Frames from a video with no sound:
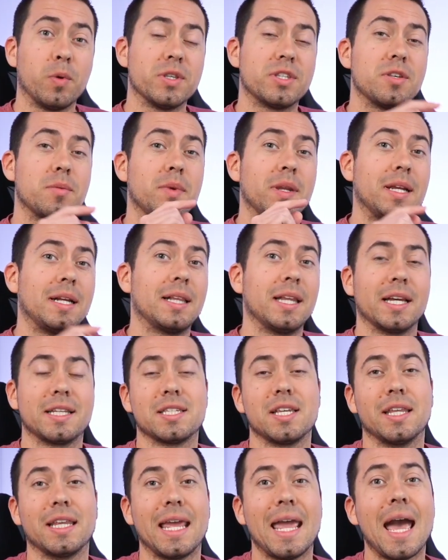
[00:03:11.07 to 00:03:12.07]
When somebody
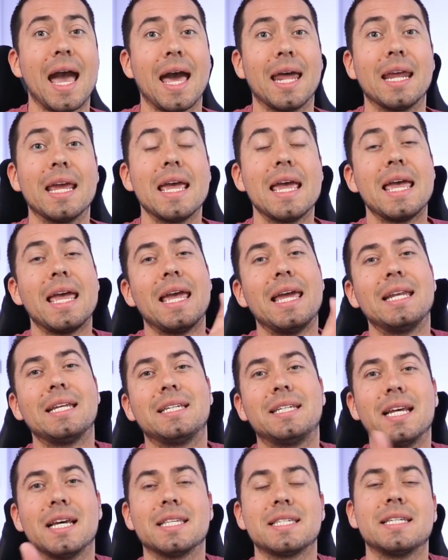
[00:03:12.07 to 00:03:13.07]
clicks on the ad,
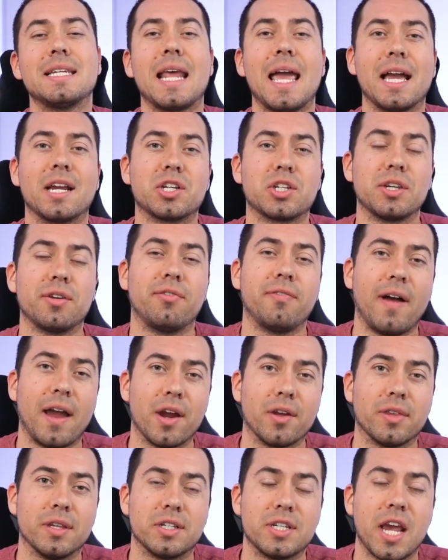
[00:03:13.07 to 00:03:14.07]
it doesn't actually
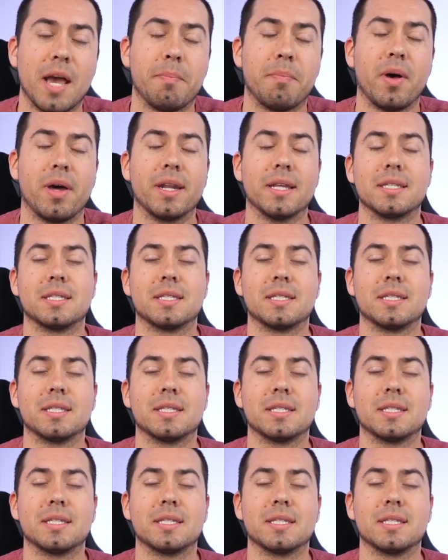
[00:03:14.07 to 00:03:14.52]
fire the chatbot.